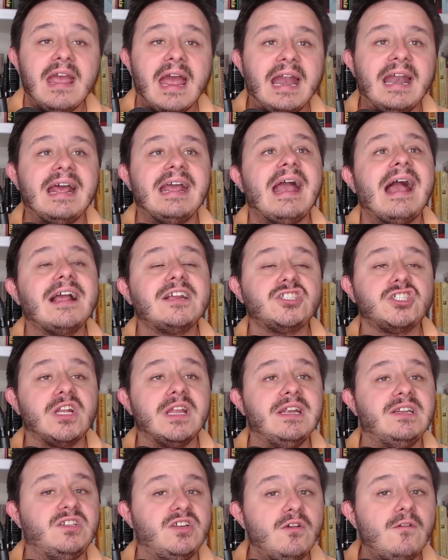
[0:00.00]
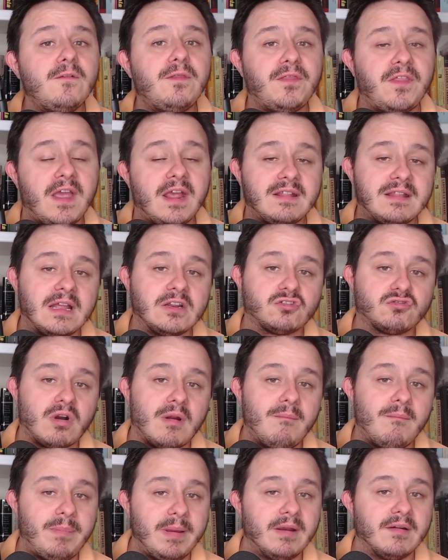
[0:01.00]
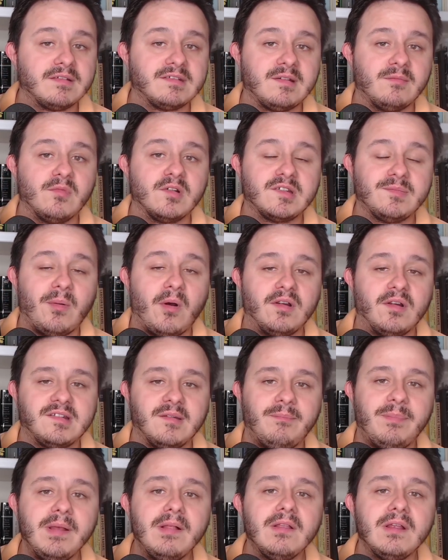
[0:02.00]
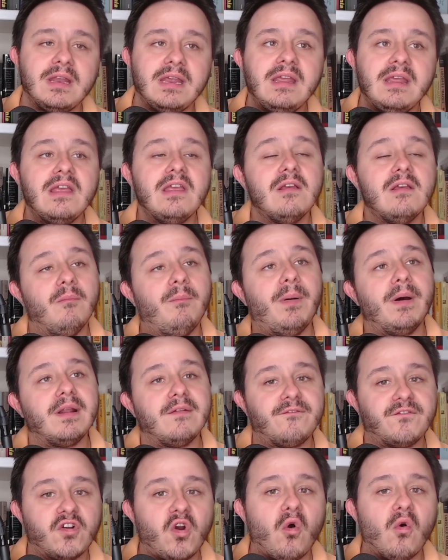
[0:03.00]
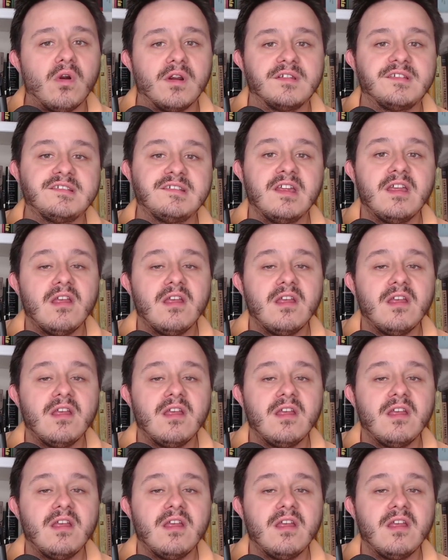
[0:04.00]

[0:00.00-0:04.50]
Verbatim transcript: And I actually do think that Trump bears some responsibility, but of course,